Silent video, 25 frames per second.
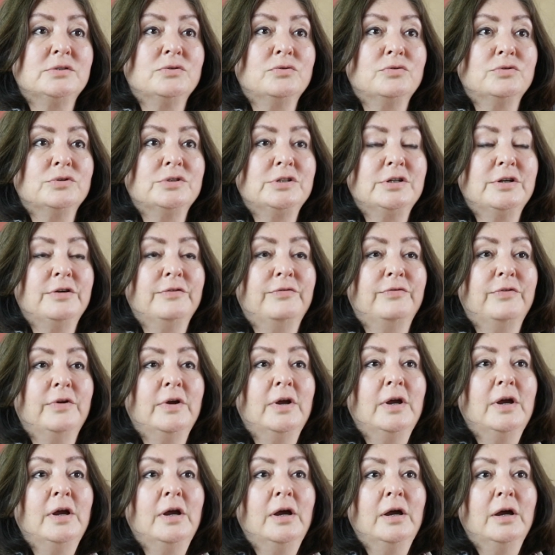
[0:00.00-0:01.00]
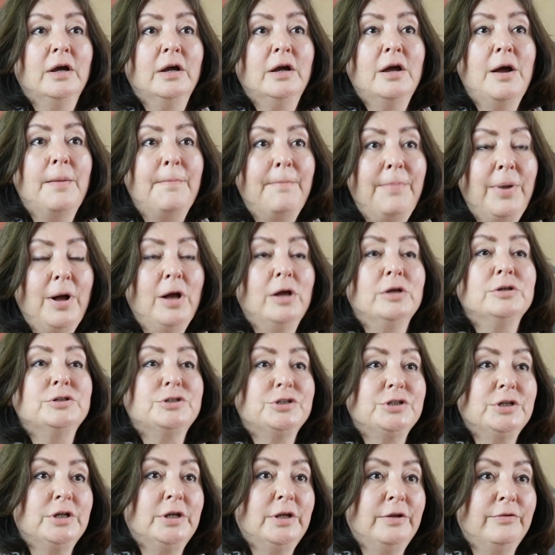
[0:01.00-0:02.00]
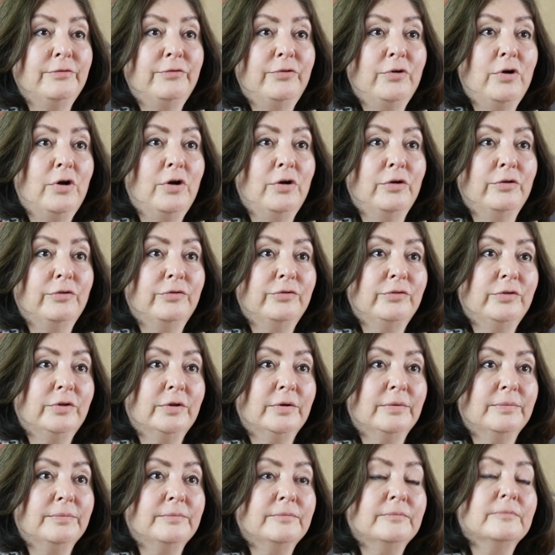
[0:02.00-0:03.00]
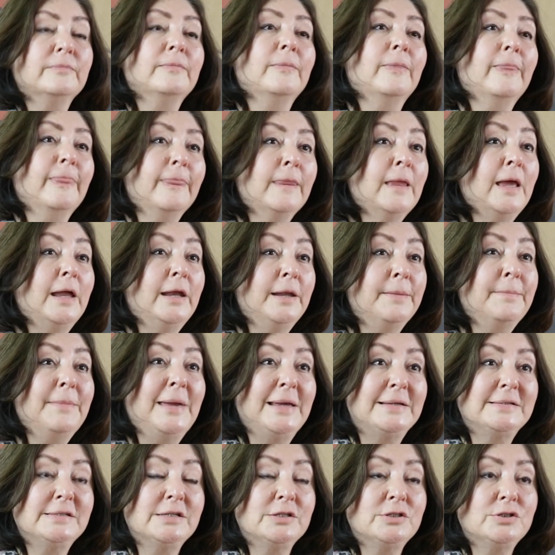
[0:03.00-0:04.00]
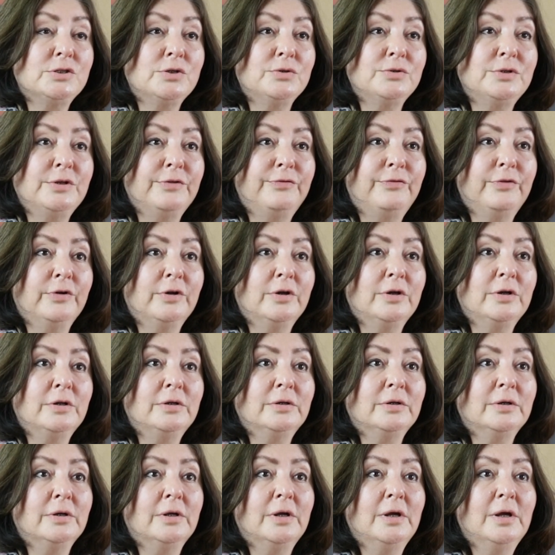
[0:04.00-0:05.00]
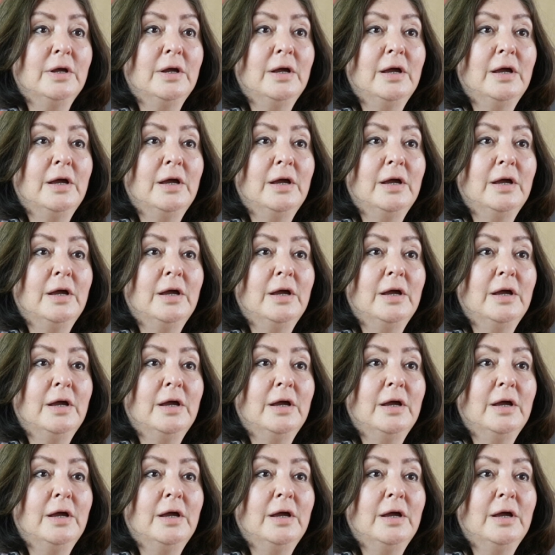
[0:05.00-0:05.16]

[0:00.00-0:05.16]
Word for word: sort of compulsion involved that it makes it so difficult,